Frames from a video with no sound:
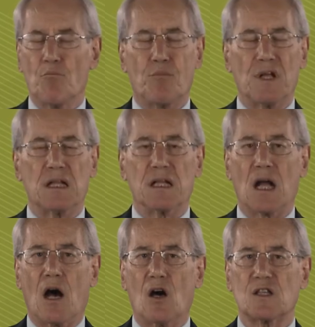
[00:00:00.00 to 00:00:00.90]

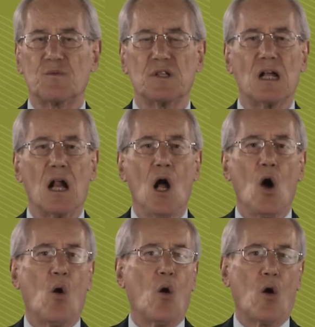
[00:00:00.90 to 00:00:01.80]
building a hospital
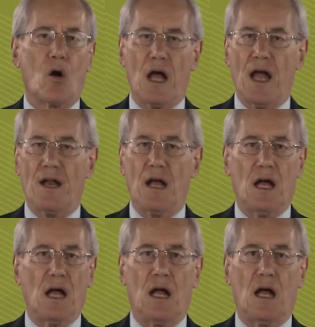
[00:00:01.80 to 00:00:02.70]
or
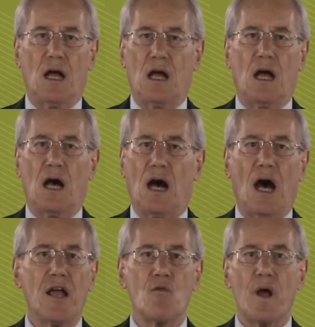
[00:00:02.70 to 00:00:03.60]
a, a
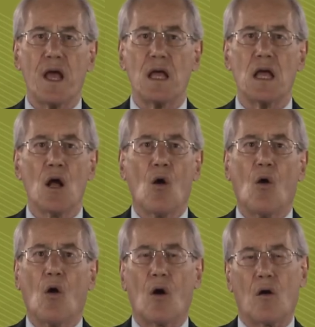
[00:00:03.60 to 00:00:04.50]
highway
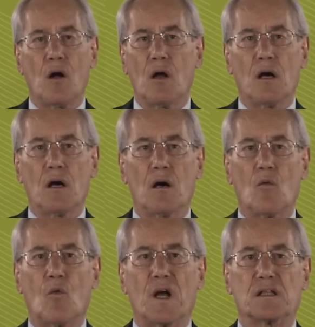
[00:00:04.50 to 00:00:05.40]
or uh,
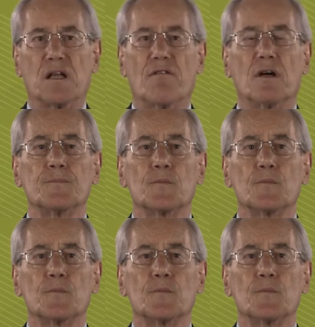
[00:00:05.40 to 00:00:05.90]
whatever.